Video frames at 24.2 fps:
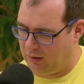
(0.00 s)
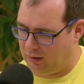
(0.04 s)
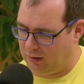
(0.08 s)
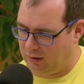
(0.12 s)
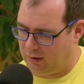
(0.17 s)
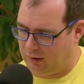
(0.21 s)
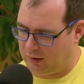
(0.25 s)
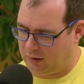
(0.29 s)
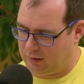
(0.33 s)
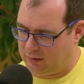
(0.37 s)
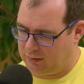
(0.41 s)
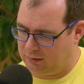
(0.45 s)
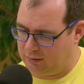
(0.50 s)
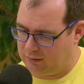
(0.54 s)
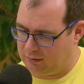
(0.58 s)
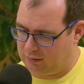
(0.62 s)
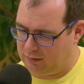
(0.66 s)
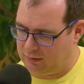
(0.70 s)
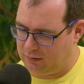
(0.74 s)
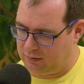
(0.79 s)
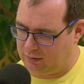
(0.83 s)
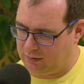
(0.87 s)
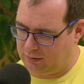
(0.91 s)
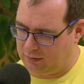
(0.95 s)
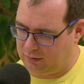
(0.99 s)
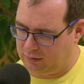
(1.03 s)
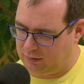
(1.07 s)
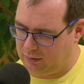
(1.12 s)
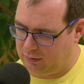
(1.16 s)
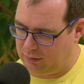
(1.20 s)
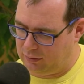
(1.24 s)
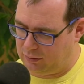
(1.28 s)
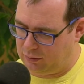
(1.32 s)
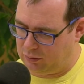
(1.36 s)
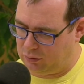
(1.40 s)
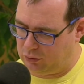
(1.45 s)
And
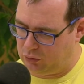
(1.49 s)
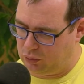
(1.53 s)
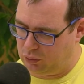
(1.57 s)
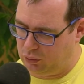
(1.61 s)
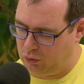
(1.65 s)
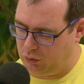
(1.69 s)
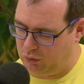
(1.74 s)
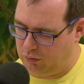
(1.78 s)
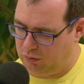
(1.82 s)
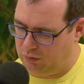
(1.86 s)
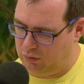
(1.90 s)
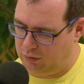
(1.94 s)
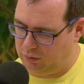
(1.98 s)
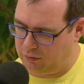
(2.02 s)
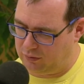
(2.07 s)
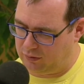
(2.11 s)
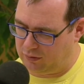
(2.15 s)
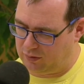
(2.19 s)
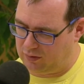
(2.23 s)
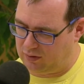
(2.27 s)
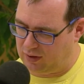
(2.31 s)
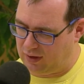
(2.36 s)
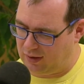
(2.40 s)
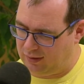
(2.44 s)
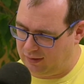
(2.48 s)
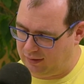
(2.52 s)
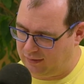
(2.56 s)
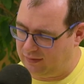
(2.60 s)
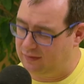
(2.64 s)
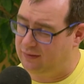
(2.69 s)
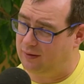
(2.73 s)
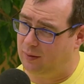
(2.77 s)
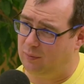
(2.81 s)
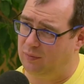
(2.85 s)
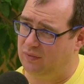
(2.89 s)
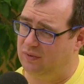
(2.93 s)
could you tell
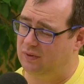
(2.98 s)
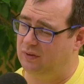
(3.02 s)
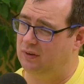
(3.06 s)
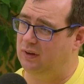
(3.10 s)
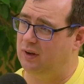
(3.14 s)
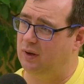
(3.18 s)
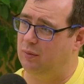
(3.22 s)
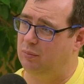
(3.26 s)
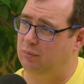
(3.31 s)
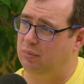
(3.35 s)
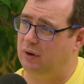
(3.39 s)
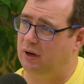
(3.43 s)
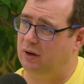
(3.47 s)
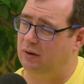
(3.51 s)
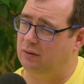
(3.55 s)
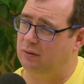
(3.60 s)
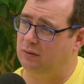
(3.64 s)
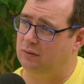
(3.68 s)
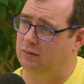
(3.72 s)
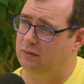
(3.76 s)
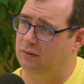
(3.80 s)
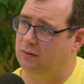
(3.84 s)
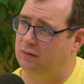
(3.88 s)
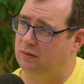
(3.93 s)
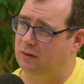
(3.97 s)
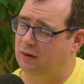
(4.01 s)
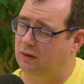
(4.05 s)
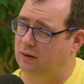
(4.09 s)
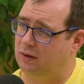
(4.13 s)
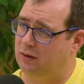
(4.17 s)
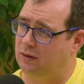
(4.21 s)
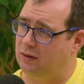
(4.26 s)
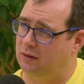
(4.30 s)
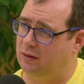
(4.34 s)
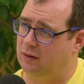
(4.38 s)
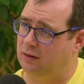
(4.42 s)
us something about
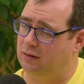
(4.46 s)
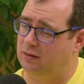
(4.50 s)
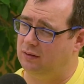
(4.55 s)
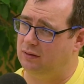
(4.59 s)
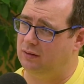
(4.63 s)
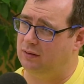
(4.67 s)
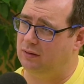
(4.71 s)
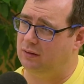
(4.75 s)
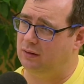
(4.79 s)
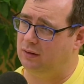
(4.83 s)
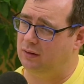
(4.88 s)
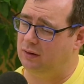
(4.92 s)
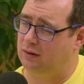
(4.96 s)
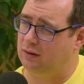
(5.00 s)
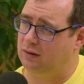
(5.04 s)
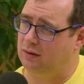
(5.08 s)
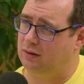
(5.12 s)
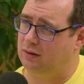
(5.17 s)
the